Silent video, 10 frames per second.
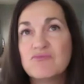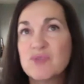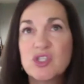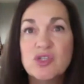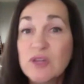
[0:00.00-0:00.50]

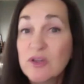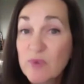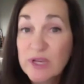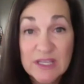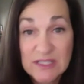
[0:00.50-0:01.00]
You can
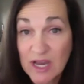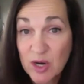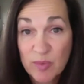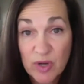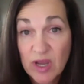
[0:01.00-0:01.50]
read the entire
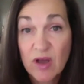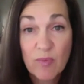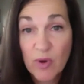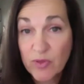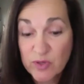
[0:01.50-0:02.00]
book,
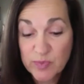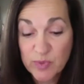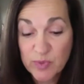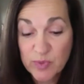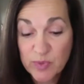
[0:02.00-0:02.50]
both those
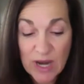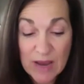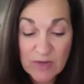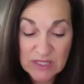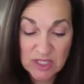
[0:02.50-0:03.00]
books. What I
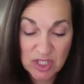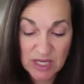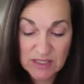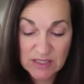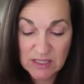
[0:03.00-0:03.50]
would
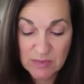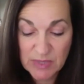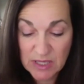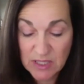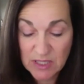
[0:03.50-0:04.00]
suggest is,
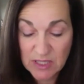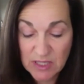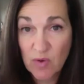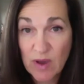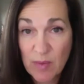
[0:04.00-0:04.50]
because we don't
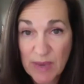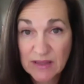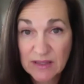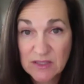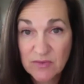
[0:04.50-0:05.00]
know how
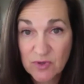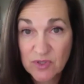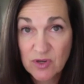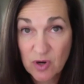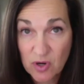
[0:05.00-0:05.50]
badly divorce
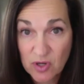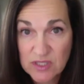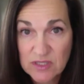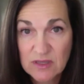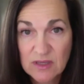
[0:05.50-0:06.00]

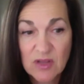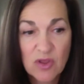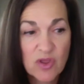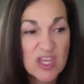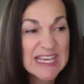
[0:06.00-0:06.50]
hurts
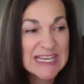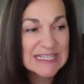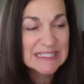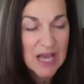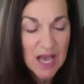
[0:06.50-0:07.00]
the
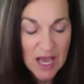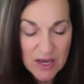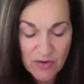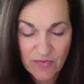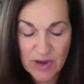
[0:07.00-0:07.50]
entire
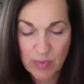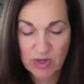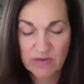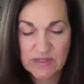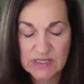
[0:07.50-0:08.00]
fabric
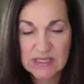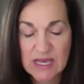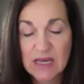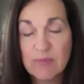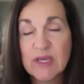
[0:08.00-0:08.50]
of
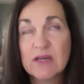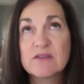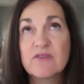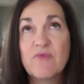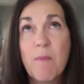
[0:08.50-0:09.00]
society, because
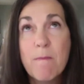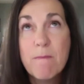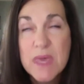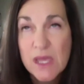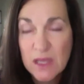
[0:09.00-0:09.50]
of
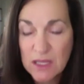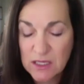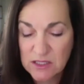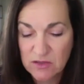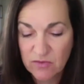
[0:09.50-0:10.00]

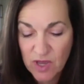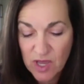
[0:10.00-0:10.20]
millions of